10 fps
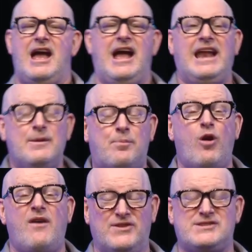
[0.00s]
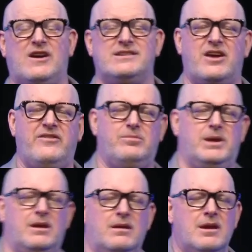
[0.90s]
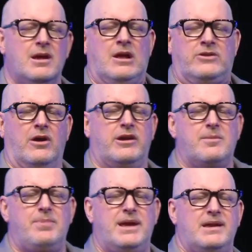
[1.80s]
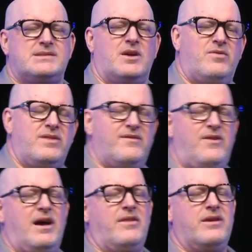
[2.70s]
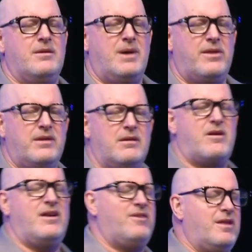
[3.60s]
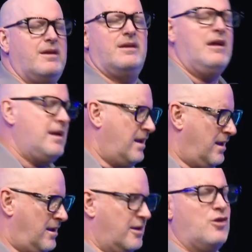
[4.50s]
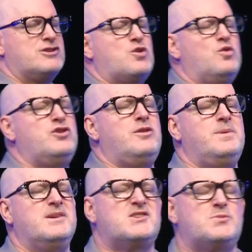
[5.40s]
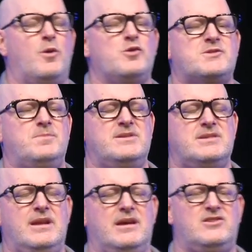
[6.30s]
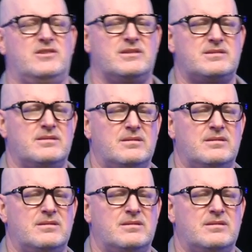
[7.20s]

And he prophesies over me. Don't compare yourself with your father, your mother, your grandfather. God's called you to be a spokesman to nations.